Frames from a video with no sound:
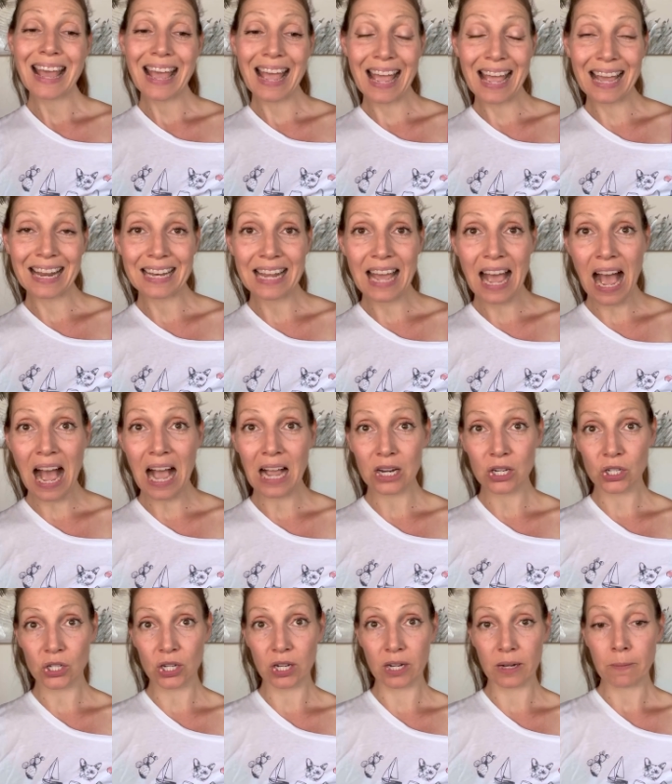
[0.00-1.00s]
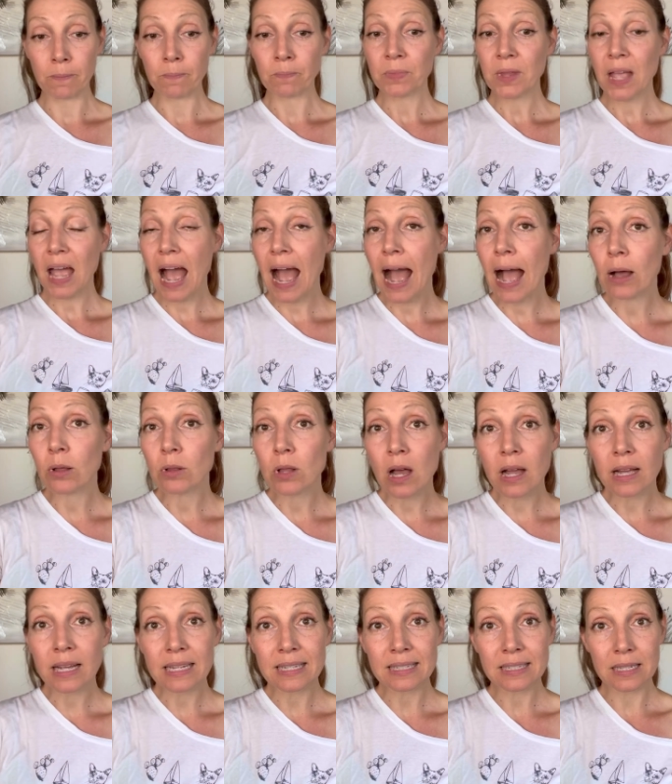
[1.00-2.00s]
and action. How
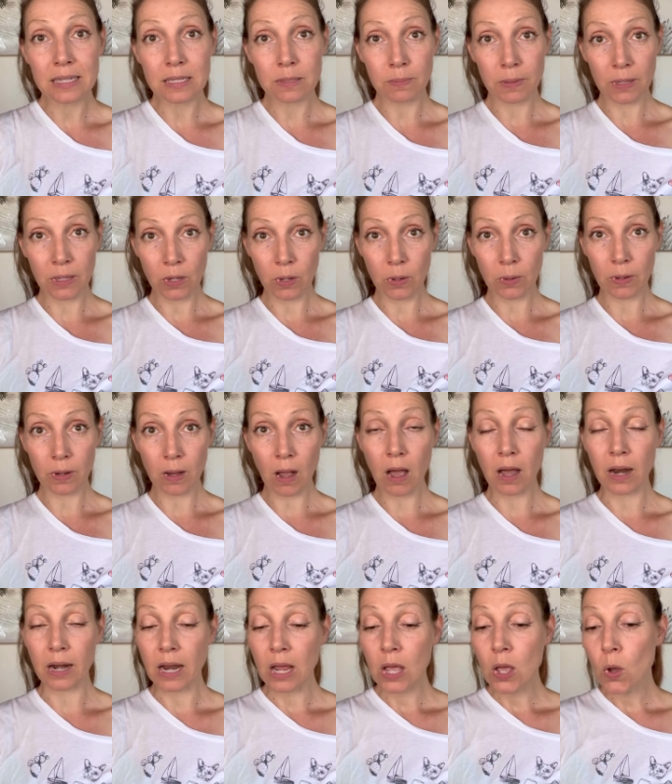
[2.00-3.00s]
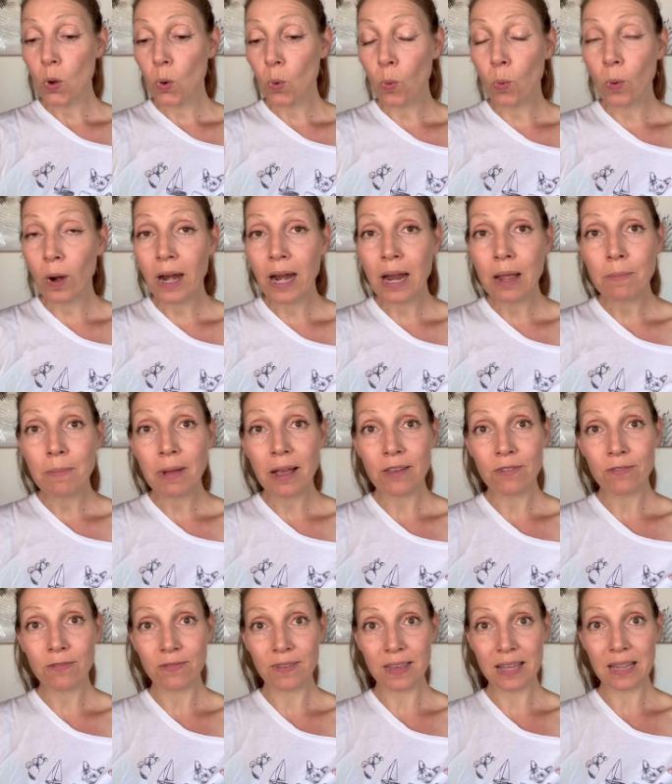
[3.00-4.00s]
long has this been going on? Where am I
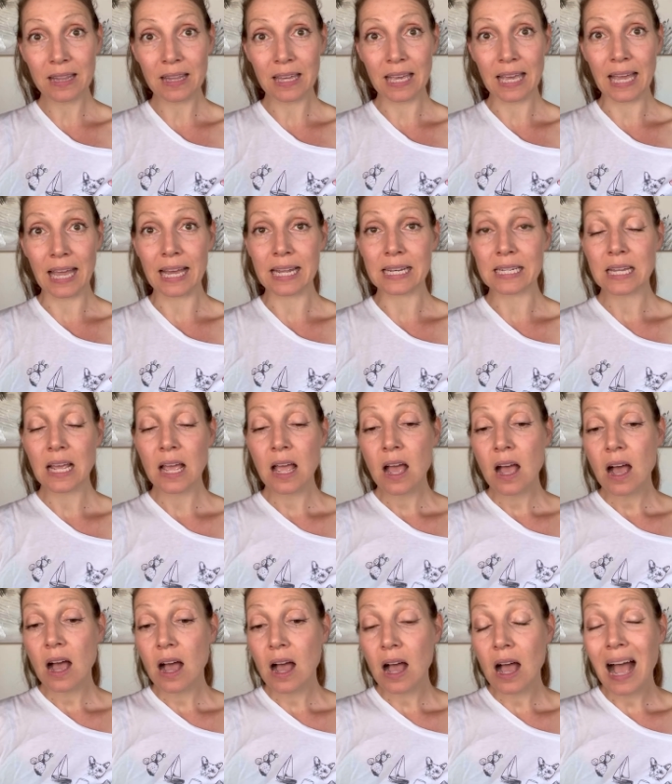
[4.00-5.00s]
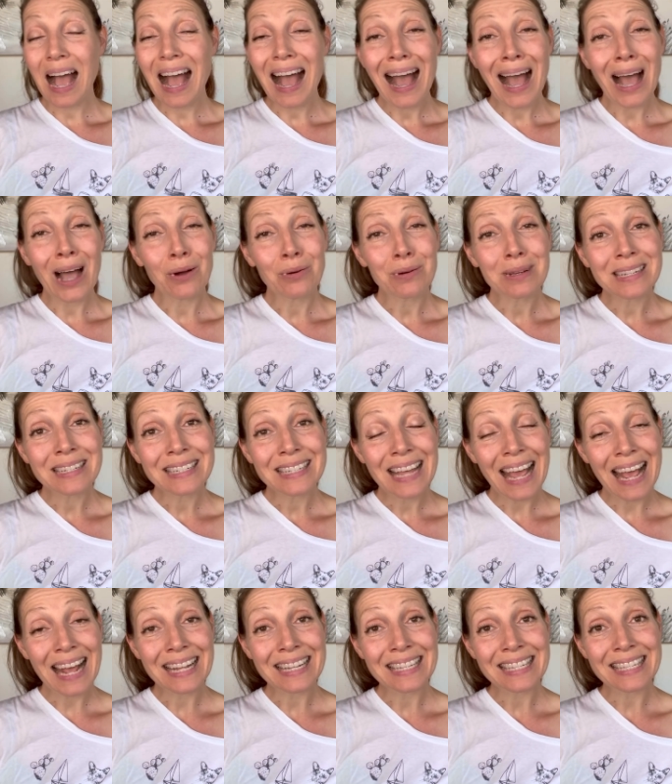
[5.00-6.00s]
feeling it? How
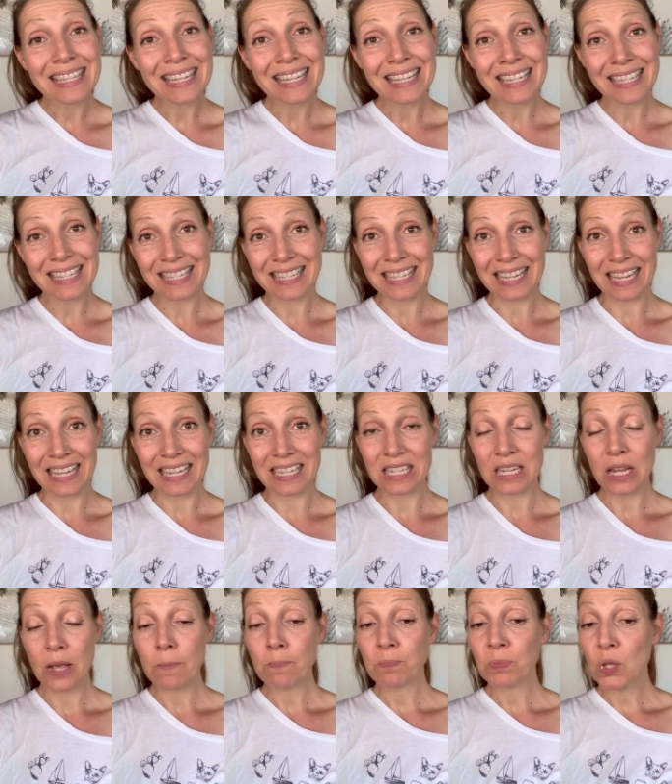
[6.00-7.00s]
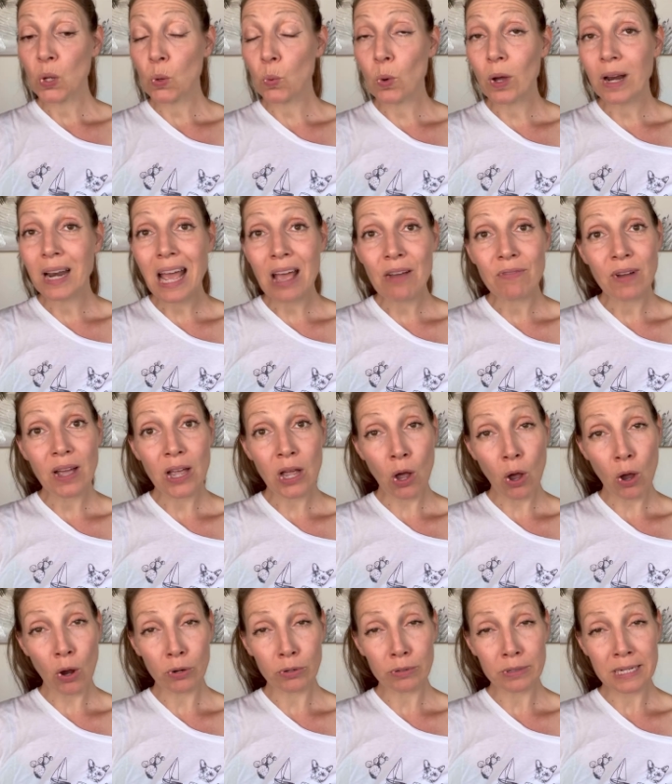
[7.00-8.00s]
intense is it? What have I
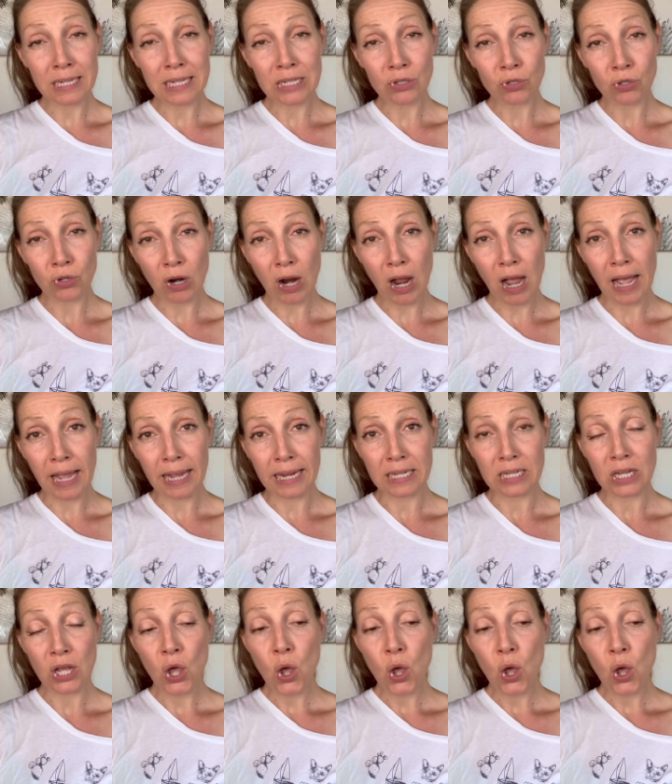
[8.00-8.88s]
already tried?